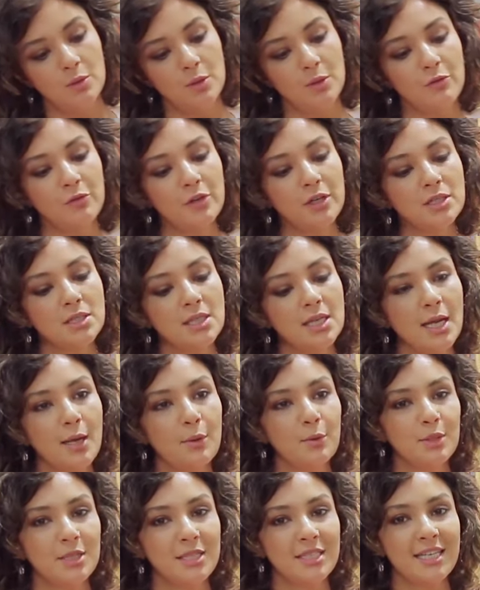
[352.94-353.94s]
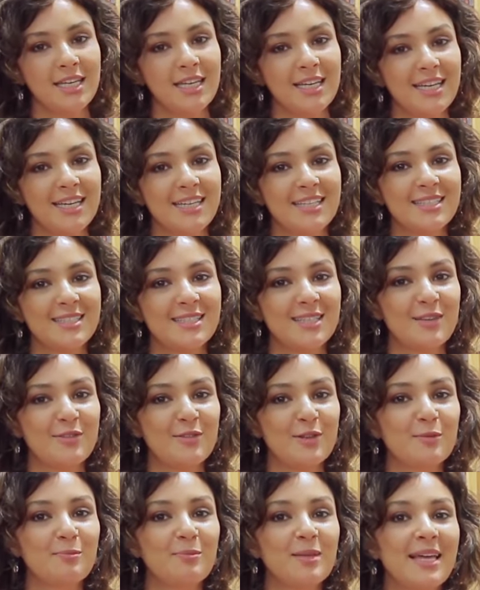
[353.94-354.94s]
the first thing I would say is,
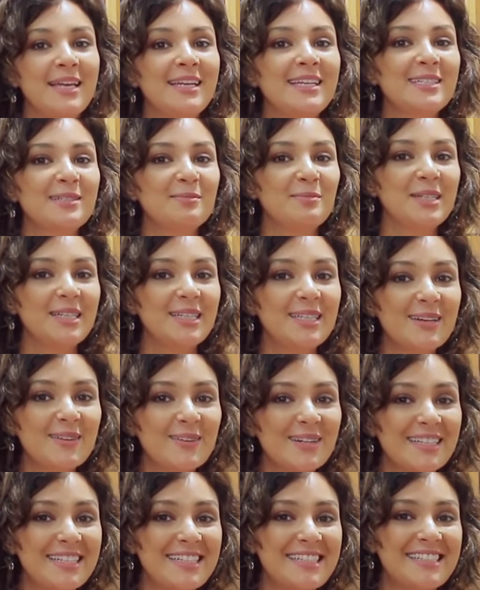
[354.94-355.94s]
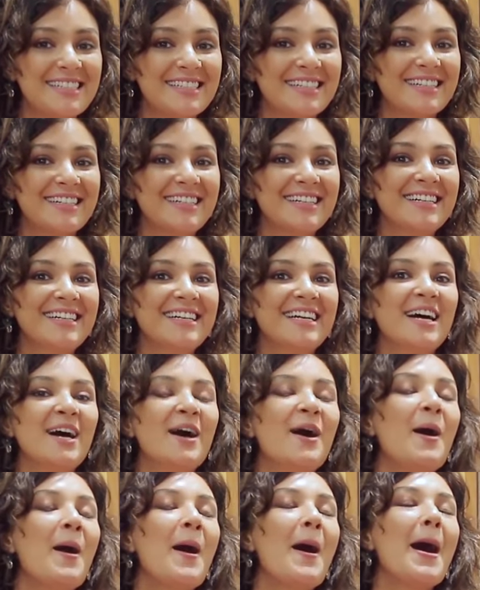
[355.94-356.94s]
if you're planning to be a yoga teacher,
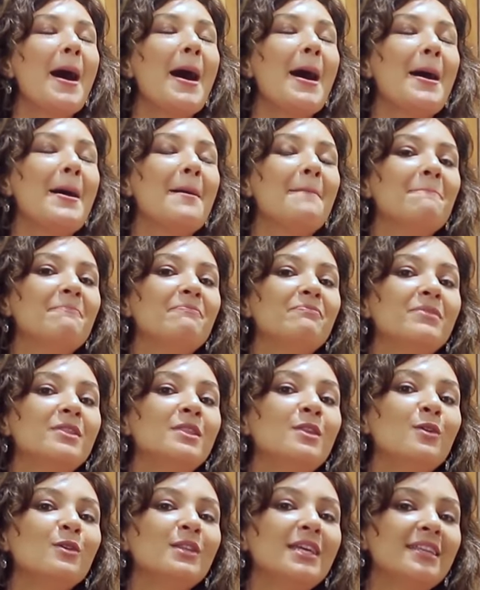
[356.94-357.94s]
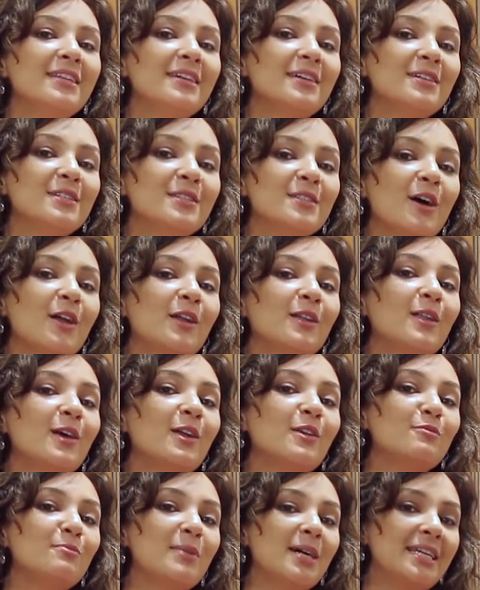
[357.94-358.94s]
know that there is not a
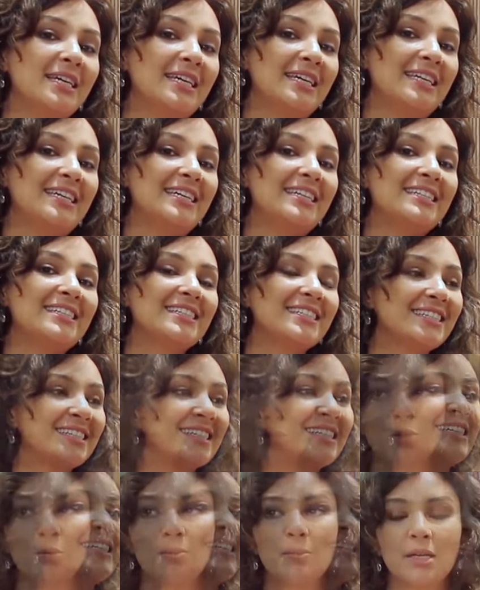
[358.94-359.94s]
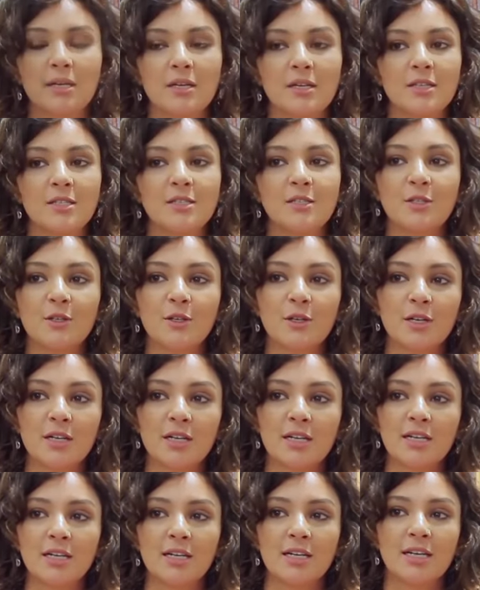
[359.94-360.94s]
lot of money in it, because you're